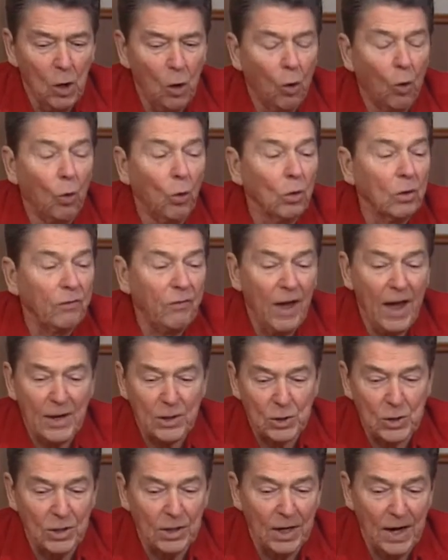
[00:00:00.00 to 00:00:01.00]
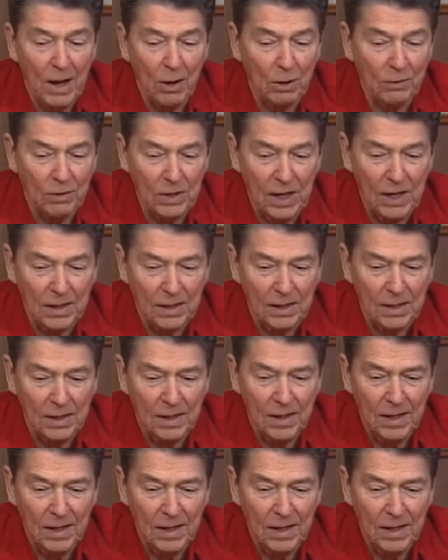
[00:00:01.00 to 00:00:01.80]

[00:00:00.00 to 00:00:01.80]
old fashioned and out of date.